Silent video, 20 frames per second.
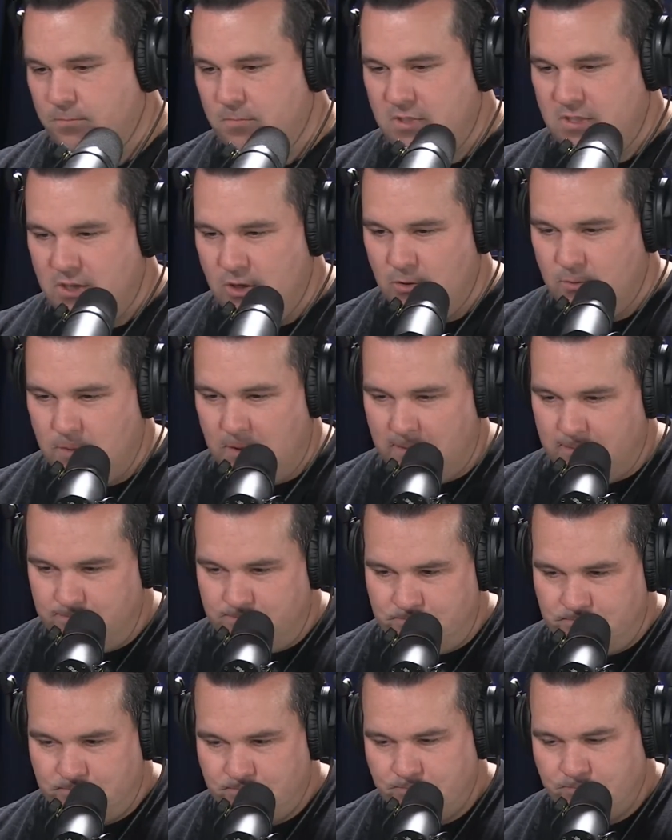excuse me,
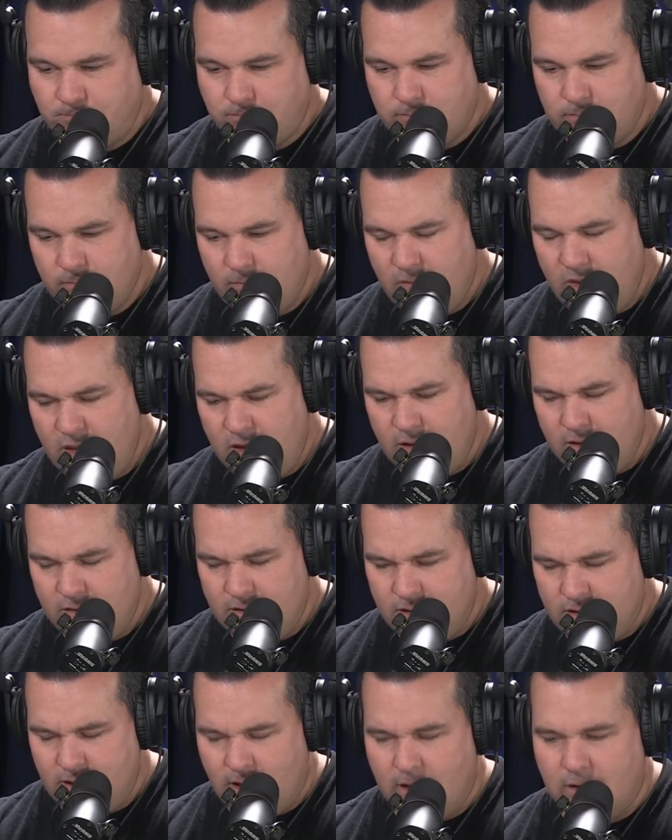
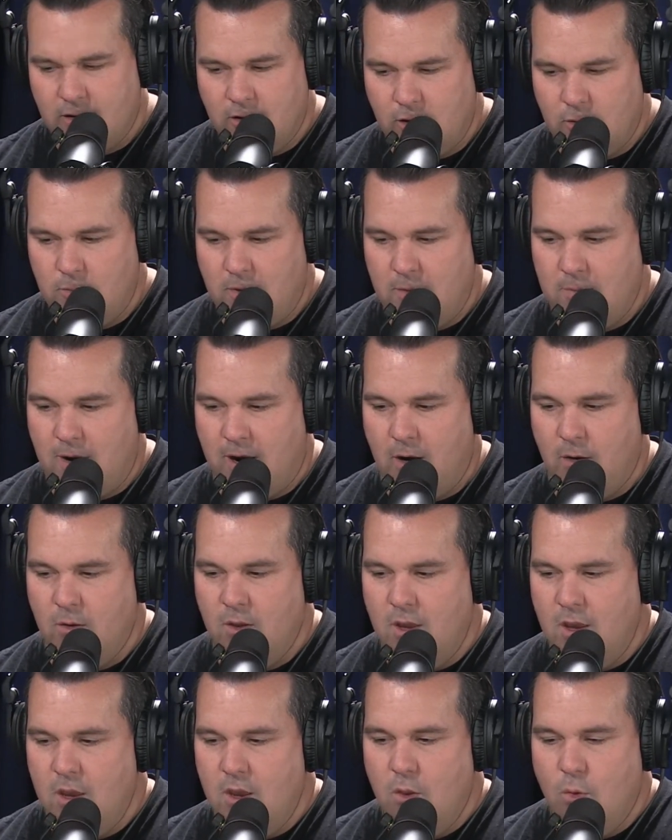to talk a little bit about
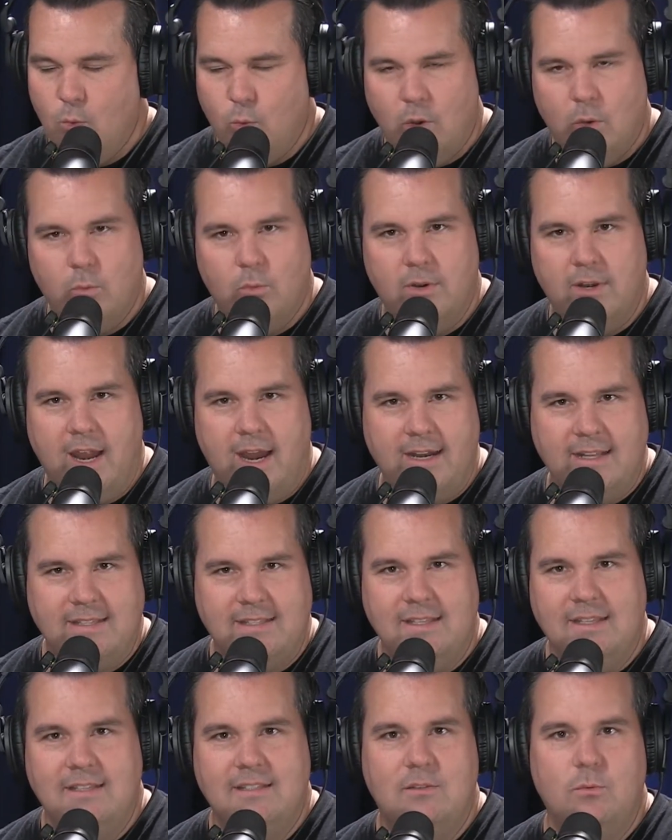what
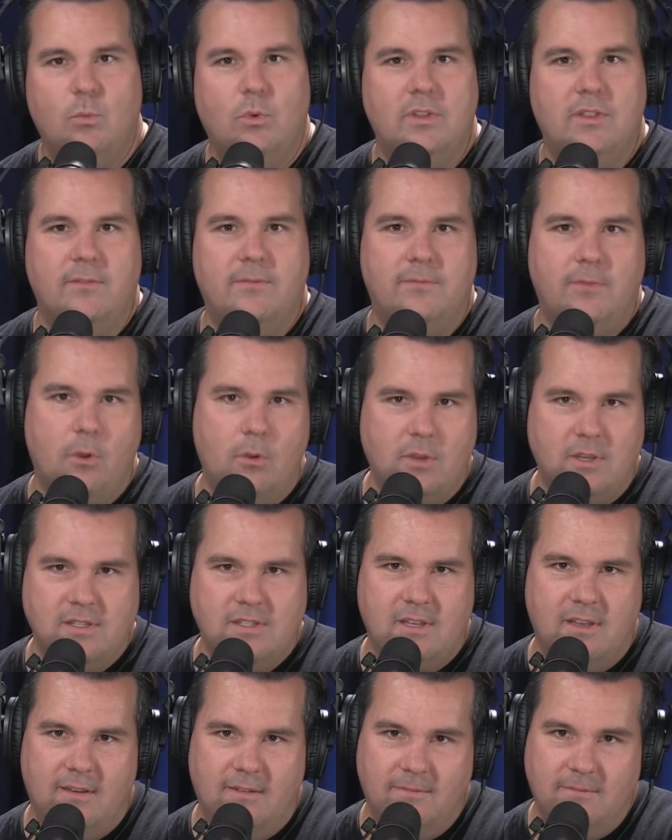Renatus is and what the
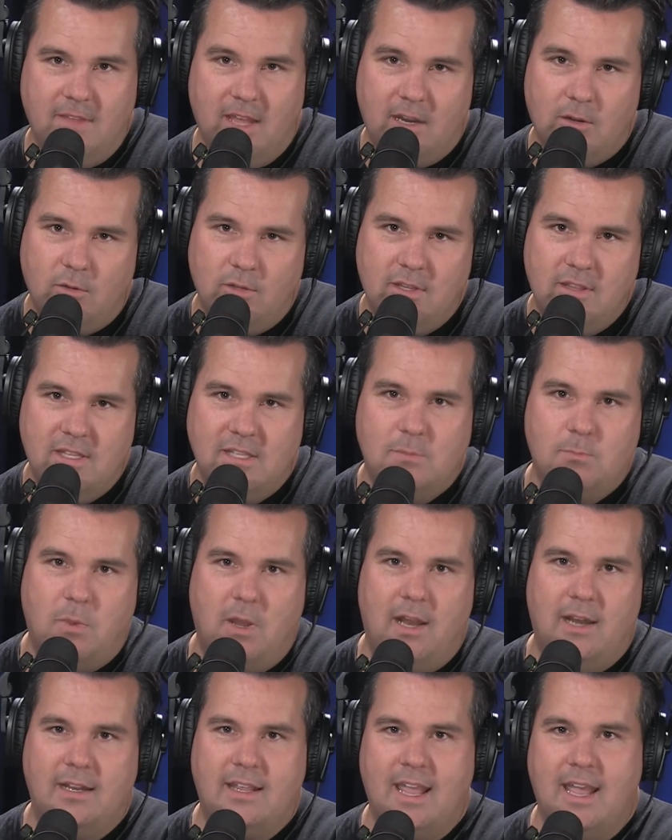focus of not only this
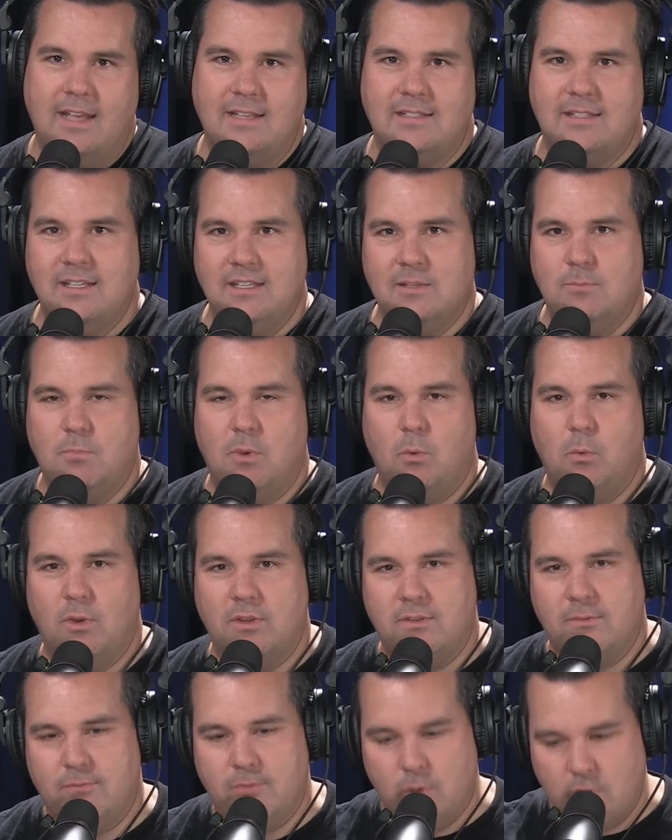podcast is, but
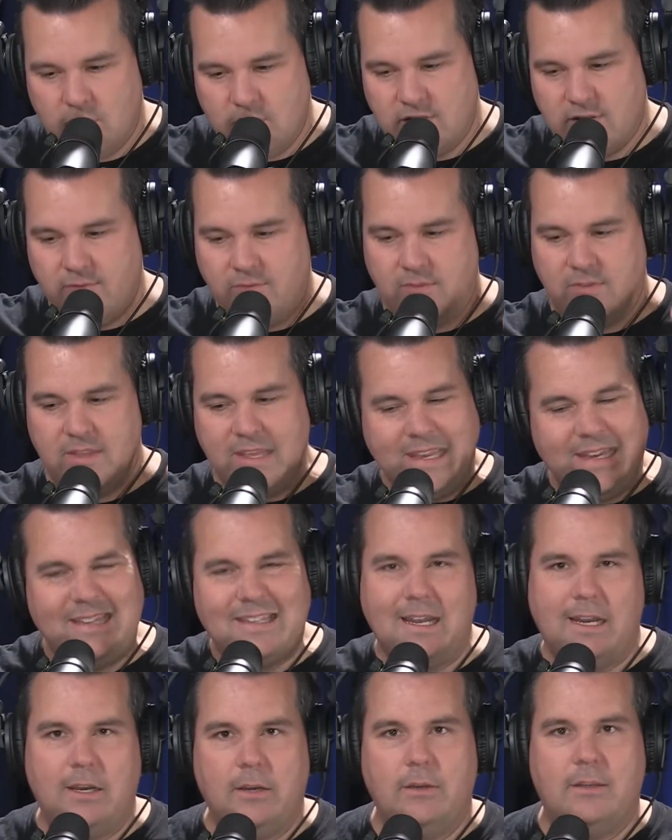what the focus of the
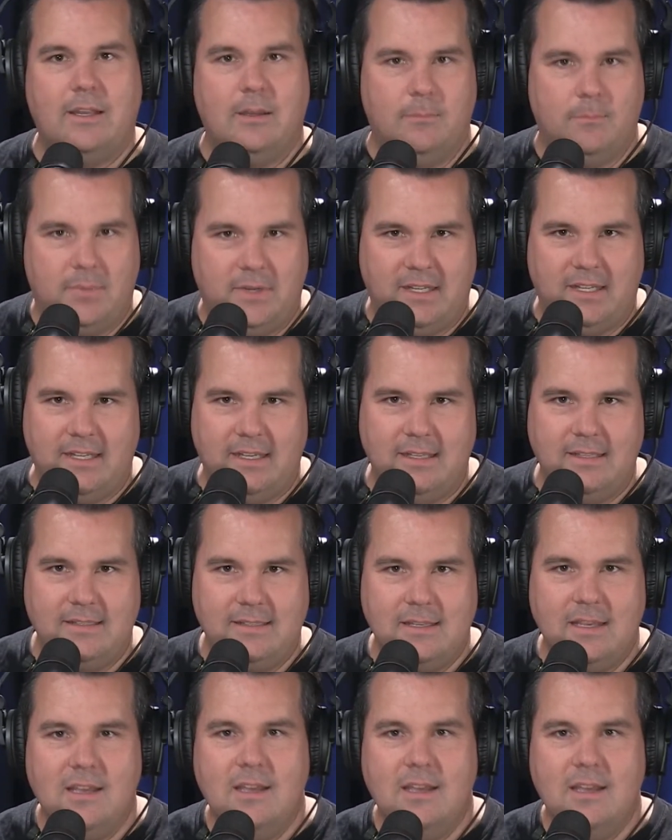entire company is.